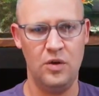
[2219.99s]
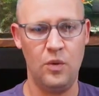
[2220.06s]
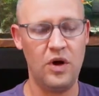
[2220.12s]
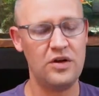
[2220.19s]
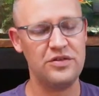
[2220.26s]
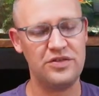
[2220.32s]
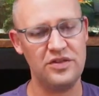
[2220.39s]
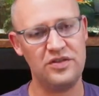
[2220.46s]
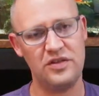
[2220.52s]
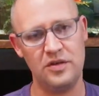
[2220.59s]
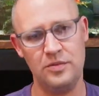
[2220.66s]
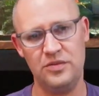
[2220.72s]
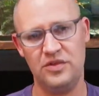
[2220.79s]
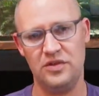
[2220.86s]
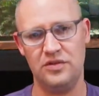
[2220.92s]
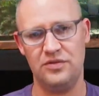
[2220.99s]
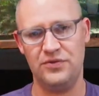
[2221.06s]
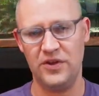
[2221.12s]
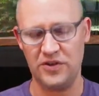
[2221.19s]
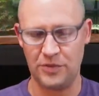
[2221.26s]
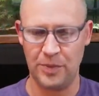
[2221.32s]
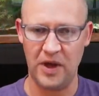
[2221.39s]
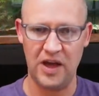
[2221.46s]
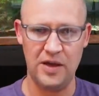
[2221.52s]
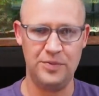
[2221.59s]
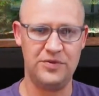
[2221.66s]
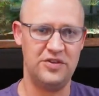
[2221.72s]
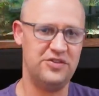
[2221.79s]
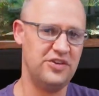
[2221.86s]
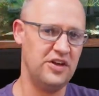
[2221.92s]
water systems and flush pipes and